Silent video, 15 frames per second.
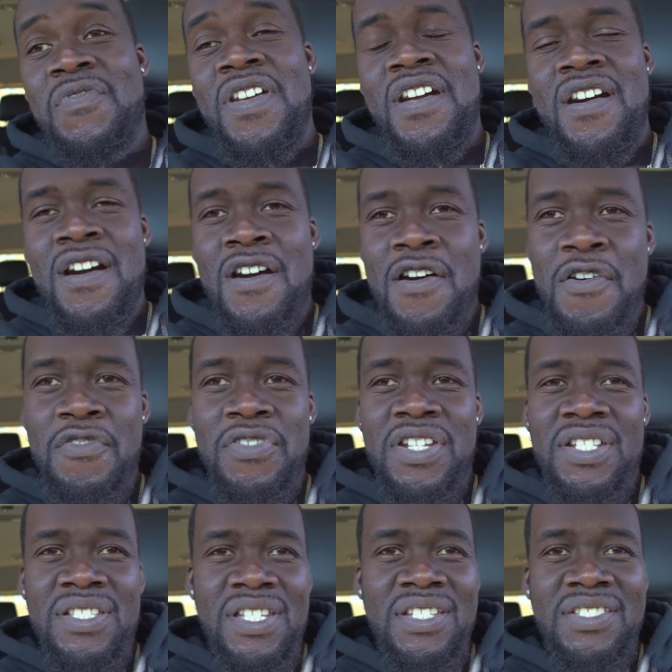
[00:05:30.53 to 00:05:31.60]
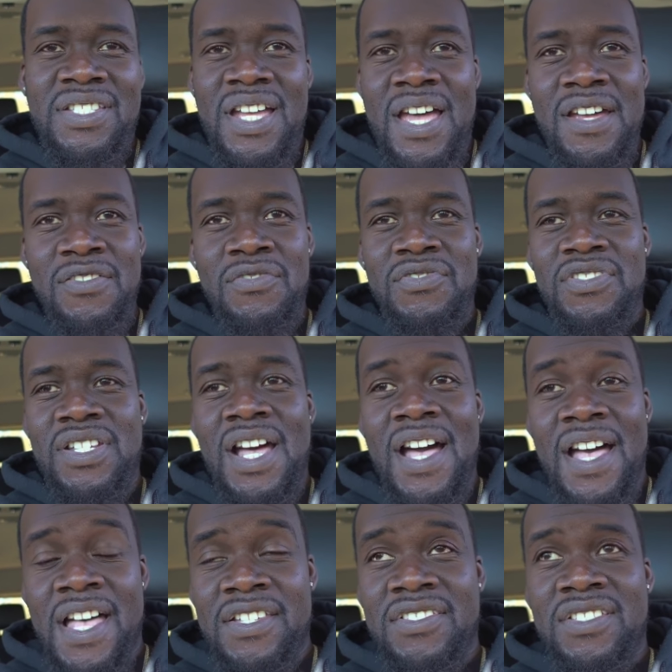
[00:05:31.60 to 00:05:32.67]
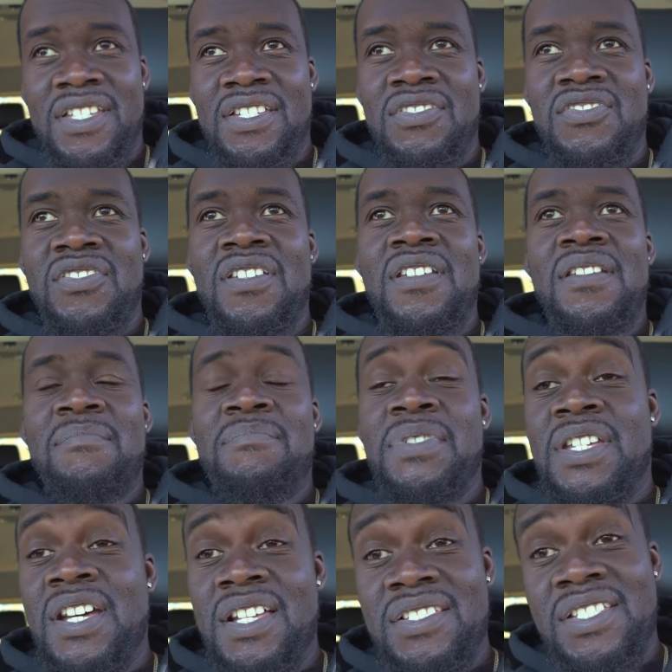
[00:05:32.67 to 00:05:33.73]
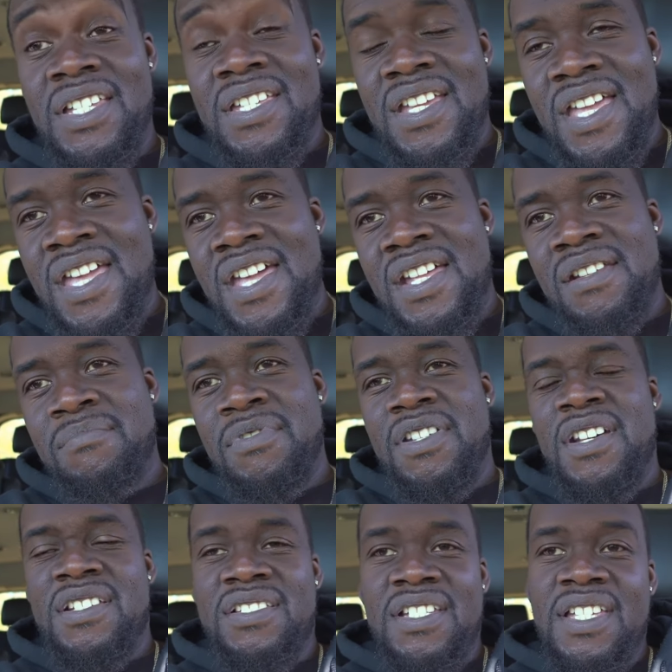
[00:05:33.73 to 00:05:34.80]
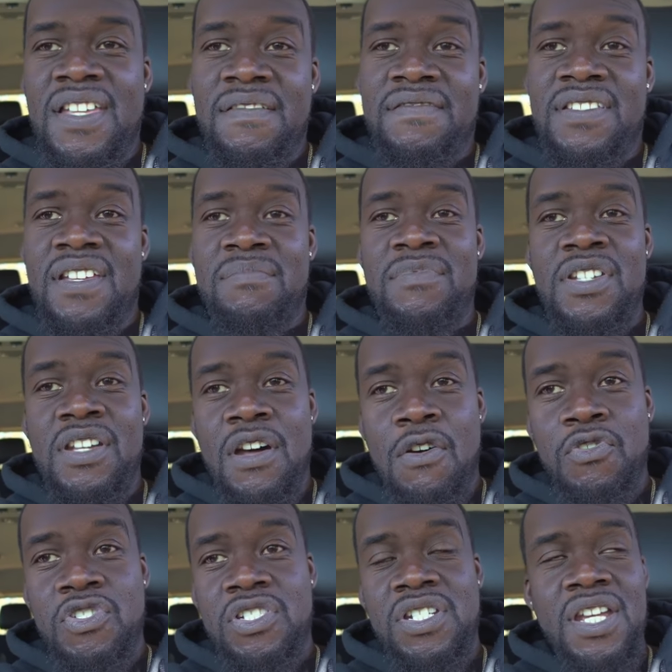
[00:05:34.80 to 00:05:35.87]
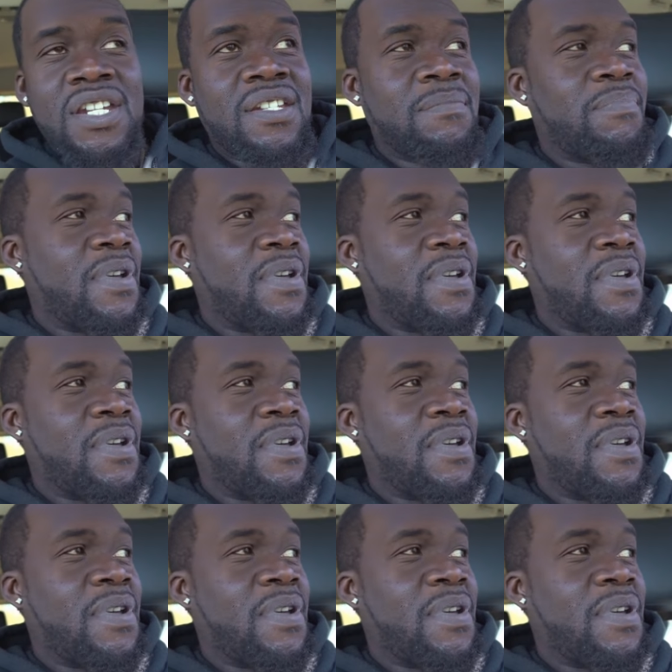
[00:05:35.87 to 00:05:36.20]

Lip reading: around holding these titles hostage because he can and because it gives him negotiating